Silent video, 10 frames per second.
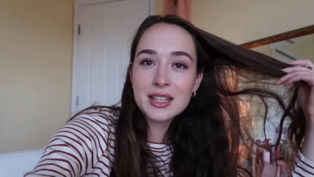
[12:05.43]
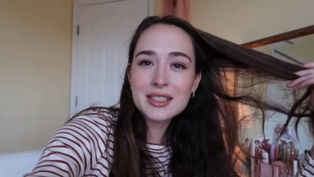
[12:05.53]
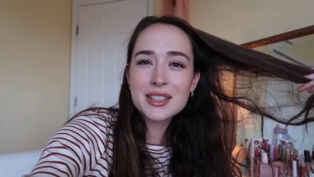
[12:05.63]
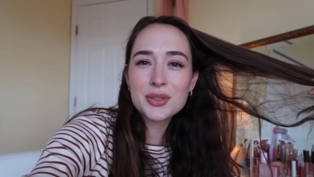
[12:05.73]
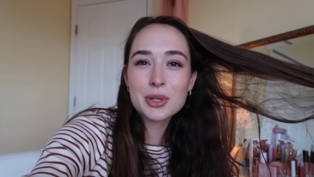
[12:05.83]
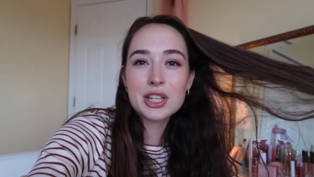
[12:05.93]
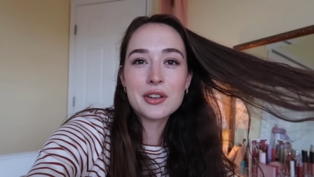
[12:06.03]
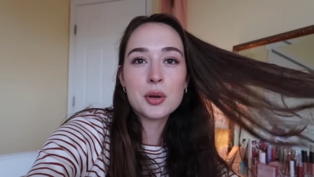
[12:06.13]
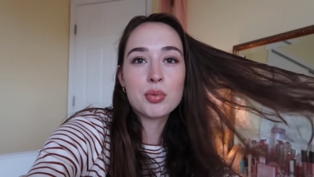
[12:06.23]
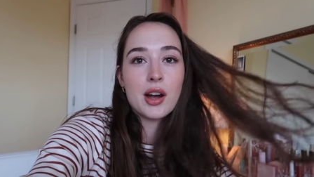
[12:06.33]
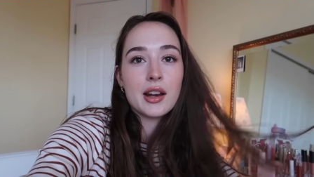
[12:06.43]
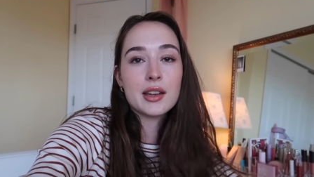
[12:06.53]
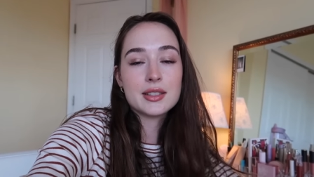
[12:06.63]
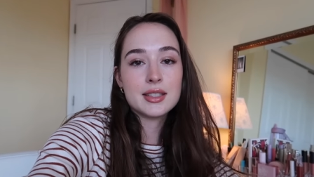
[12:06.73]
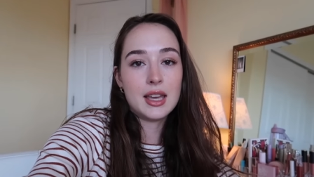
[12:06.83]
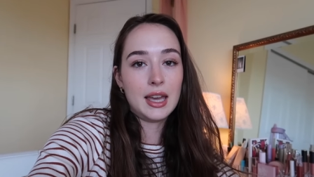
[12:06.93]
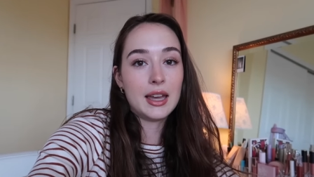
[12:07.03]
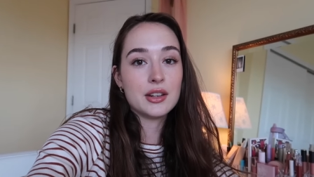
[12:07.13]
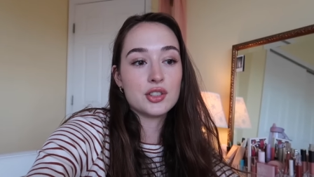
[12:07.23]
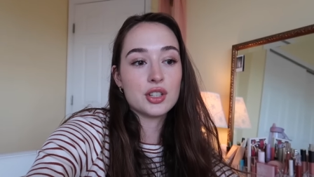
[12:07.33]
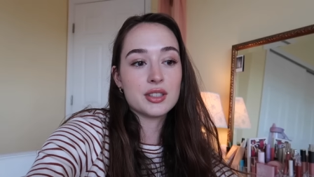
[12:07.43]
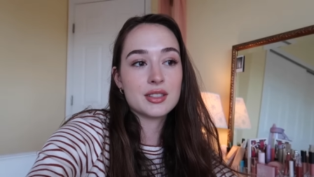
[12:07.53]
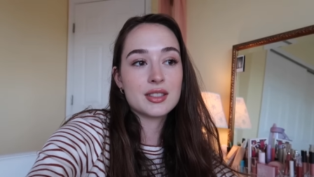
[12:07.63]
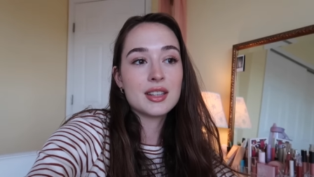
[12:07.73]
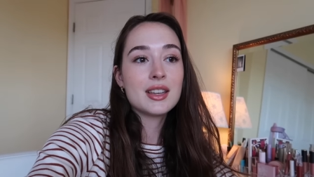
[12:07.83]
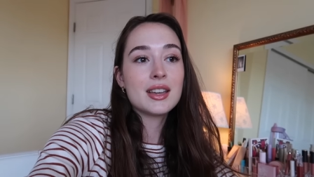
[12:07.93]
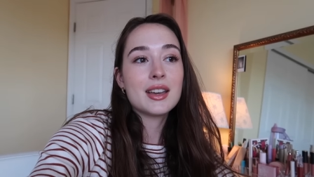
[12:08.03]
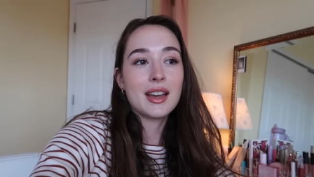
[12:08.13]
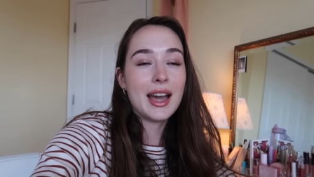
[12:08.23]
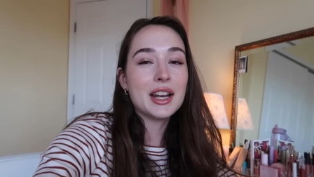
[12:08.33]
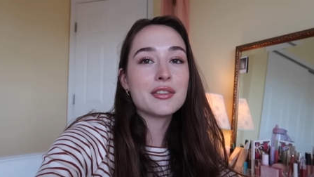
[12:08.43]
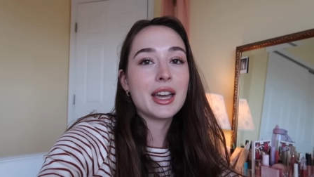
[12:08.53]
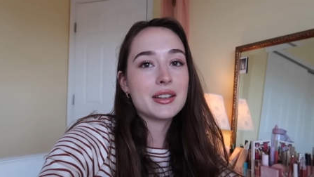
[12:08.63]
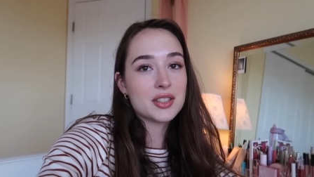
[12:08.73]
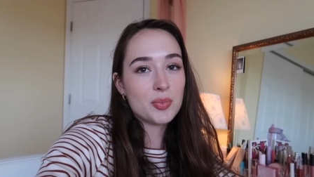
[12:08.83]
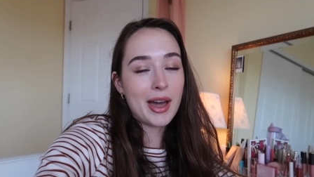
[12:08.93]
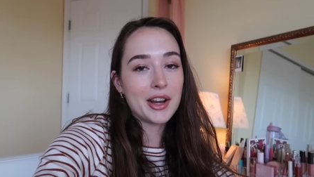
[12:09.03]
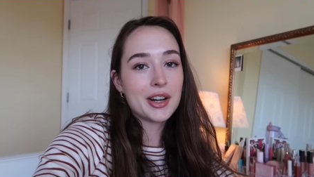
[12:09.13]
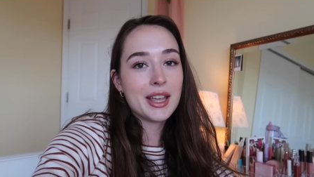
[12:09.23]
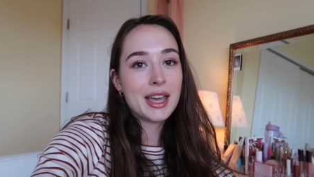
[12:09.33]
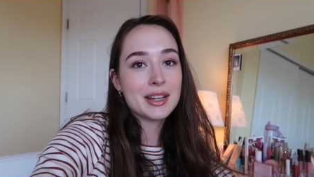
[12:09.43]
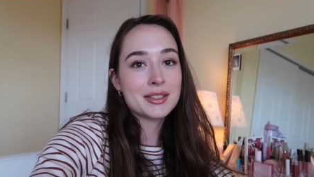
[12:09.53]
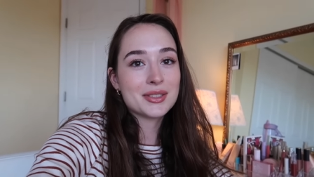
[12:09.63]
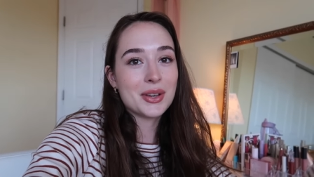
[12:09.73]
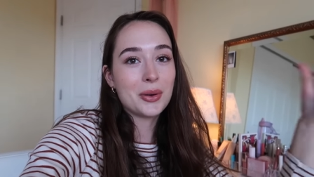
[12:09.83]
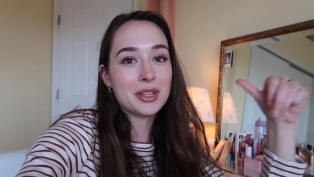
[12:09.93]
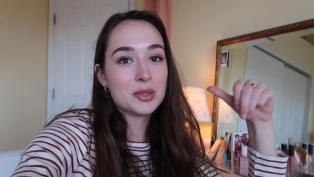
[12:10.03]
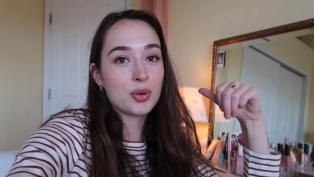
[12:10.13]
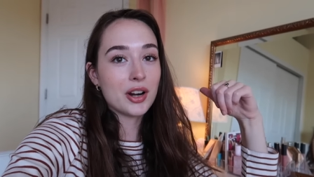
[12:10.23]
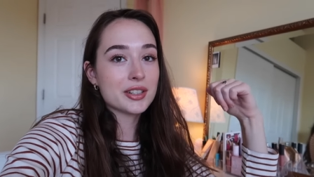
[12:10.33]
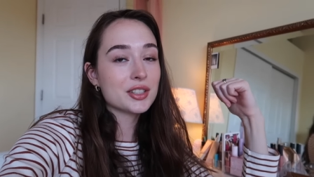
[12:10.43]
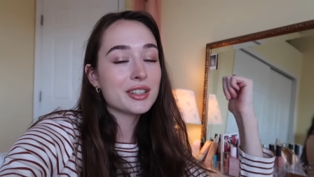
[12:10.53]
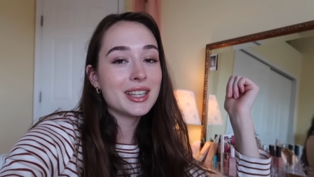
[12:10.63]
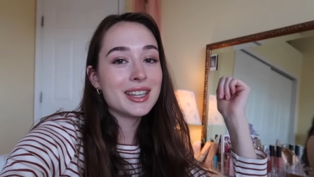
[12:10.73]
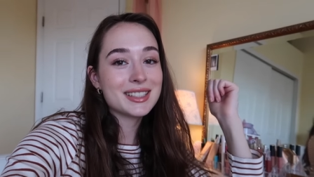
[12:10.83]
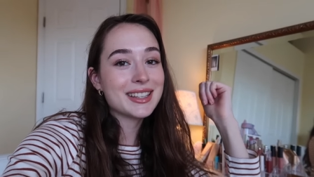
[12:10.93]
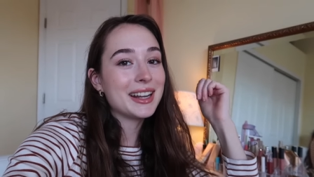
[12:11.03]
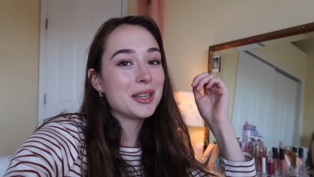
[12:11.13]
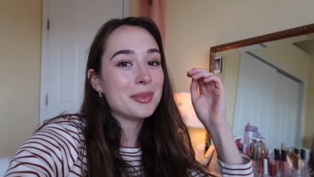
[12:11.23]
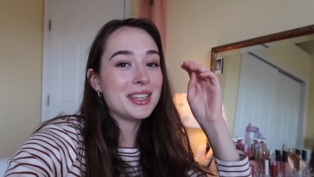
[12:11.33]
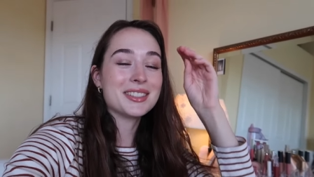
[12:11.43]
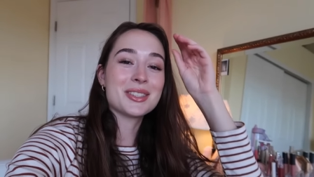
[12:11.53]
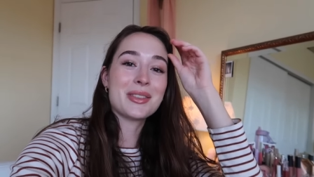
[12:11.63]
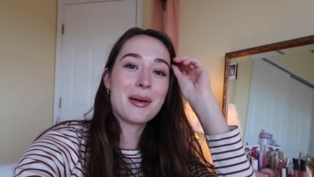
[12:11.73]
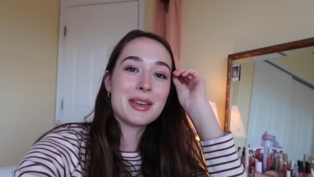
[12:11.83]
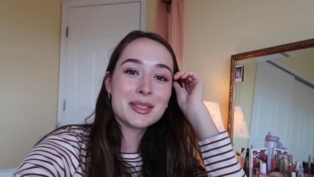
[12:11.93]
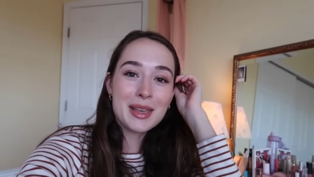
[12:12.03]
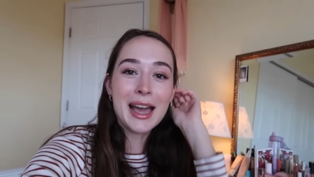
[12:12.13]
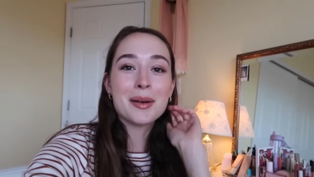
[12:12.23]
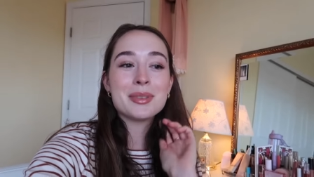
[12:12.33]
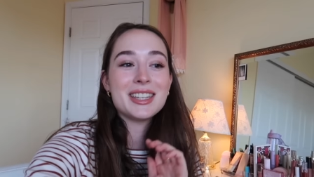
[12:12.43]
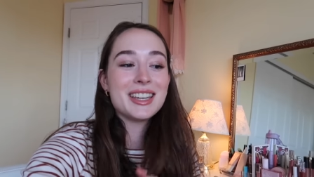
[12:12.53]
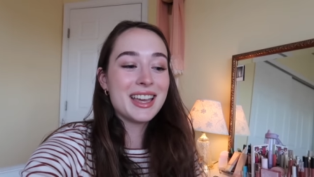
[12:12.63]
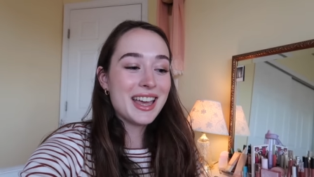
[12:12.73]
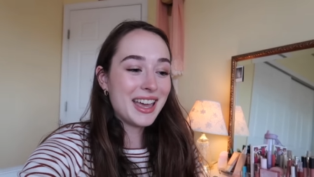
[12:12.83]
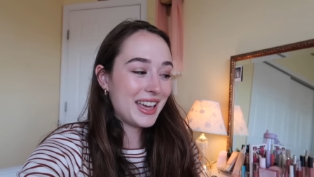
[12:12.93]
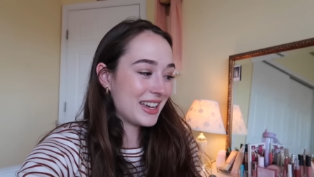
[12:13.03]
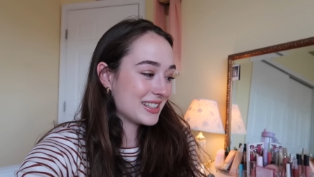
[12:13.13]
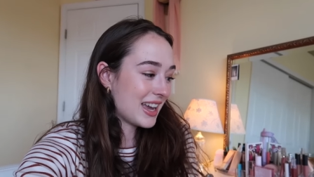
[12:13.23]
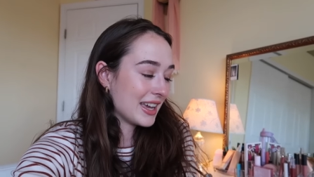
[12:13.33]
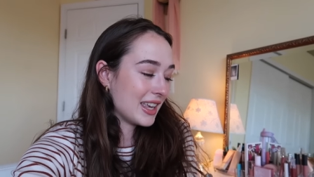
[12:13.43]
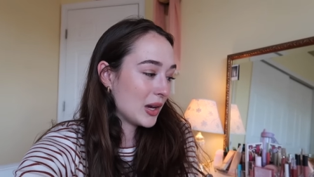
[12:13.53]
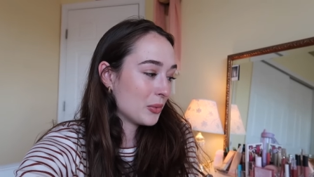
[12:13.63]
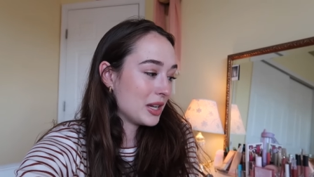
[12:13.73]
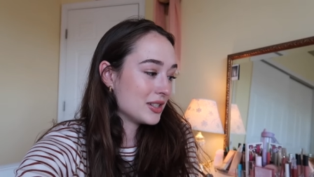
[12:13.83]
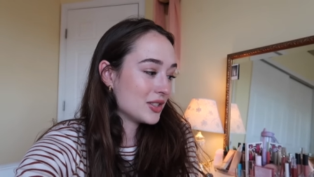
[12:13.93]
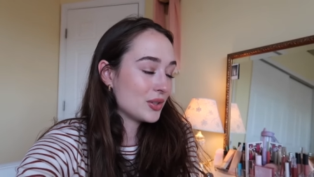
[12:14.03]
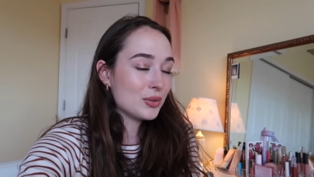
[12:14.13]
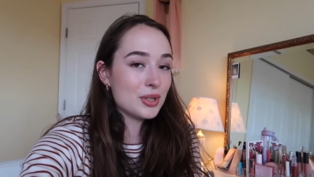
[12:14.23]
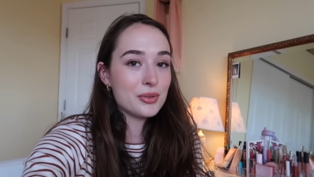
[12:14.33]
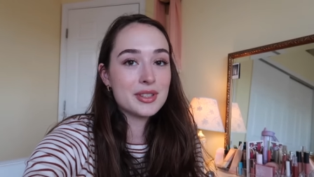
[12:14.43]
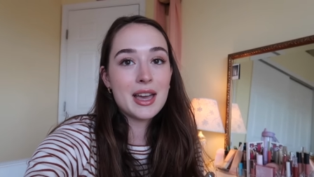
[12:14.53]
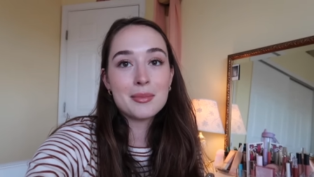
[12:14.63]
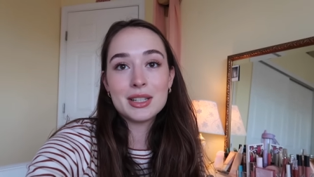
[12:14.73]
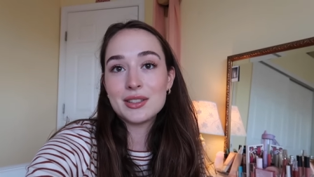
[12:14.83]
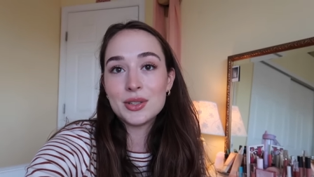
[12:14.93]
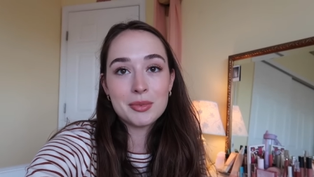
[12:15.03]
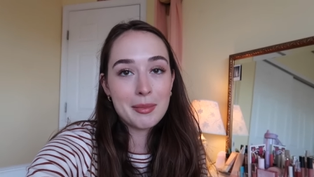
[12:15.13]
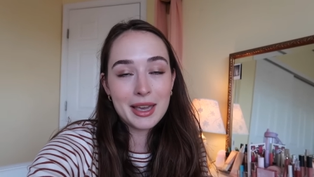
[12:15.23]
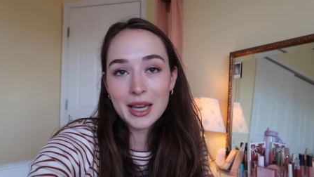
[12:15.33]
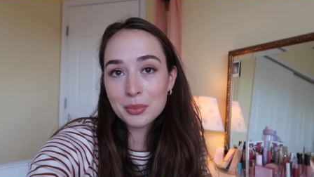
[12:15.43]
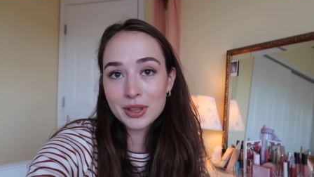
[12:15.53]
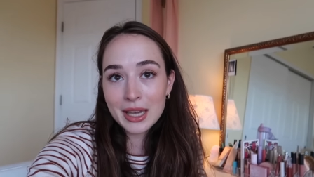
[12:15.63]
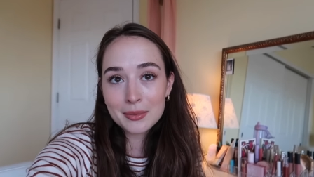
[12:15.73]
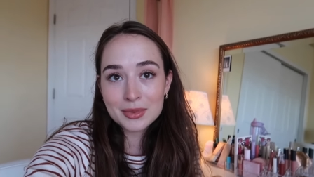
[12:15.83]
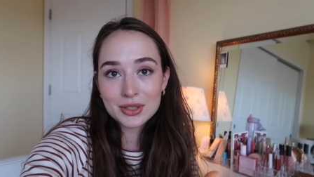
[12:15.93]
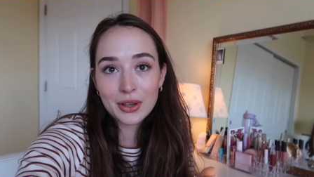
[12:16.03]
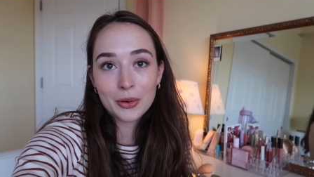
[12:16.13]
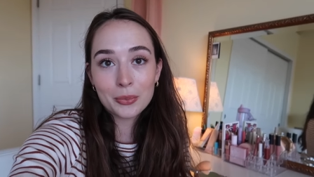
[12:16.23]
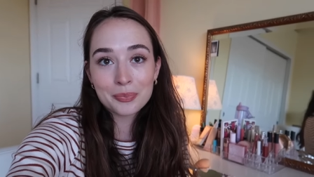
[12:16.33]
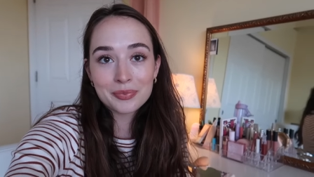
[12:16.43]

nice to switch out your products and just kind of get inspired again. So these products are really exciting me, so that makes me happy, and I can't wait to use them and do my makeup with them. So